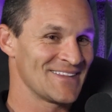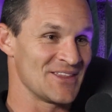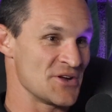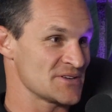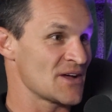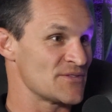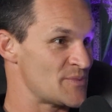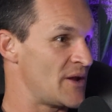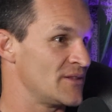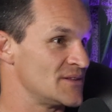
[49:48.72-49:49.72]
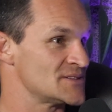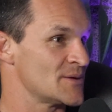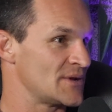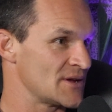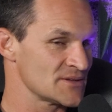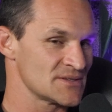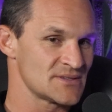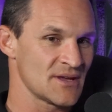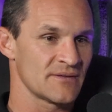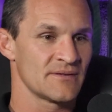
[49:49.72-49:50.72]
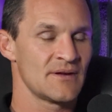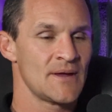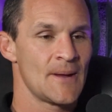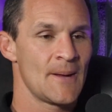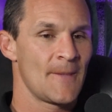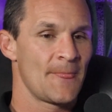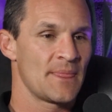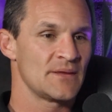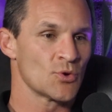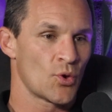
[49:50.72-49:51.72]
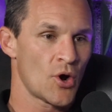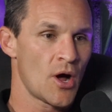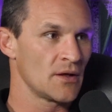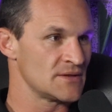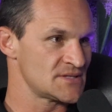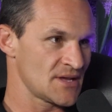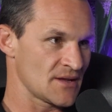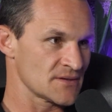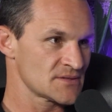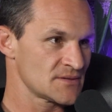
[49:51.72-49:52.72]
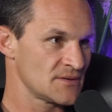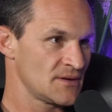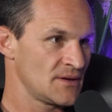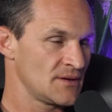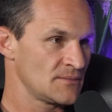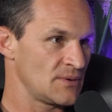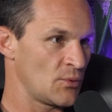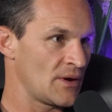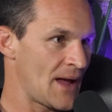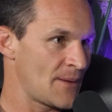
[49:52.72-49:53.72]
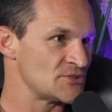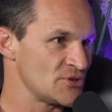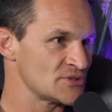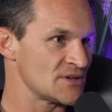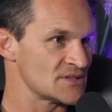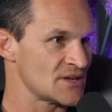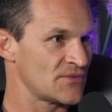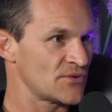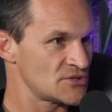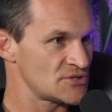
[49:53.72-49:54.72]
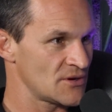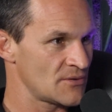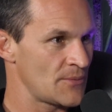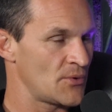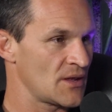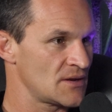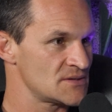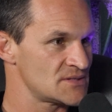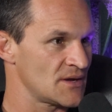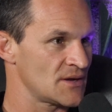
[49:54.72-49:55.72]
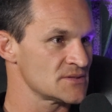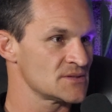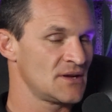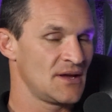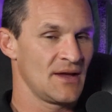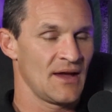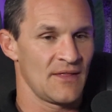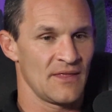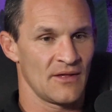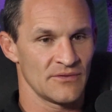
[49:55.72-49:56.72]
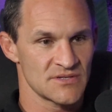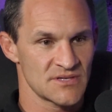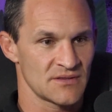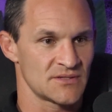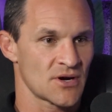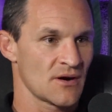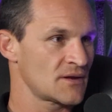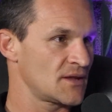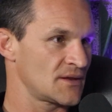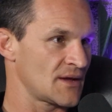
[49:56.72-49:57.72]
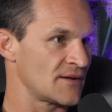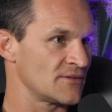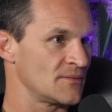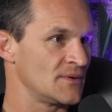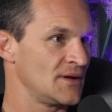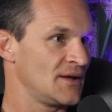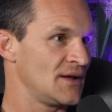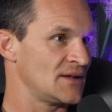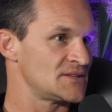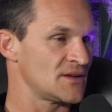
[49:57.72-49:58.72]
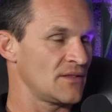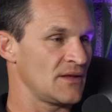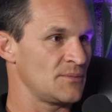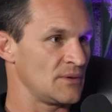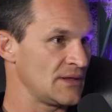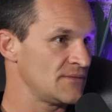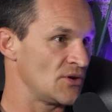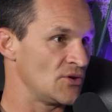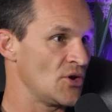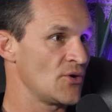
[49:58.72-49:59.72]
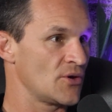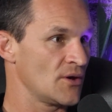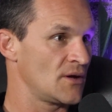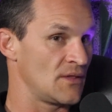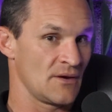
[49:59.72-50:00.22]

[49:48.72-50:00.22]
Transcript: That their stuff is better than somebody else's stuff. So we're all in sales. But what happens usually is a first year rep will get into sales and they'll just get the tar kicked out of them until they believe they're no good and